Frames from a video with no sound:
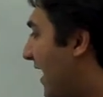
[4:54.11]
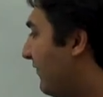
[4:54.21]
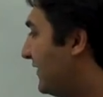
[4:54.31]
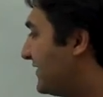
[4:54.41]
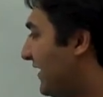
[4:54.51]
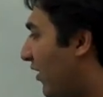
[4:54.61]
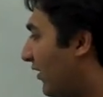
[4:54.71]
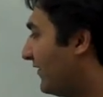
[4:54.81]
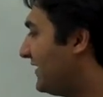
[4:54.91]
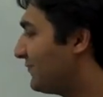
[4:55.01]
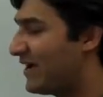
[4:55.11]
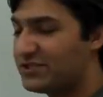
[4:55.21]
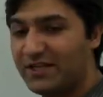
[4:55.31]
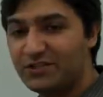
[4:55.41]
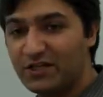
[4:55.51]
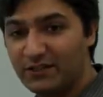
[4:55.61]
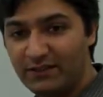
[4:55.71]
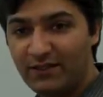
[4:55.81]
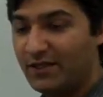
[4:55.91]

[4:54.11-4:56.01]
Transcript: have all of these matching each other.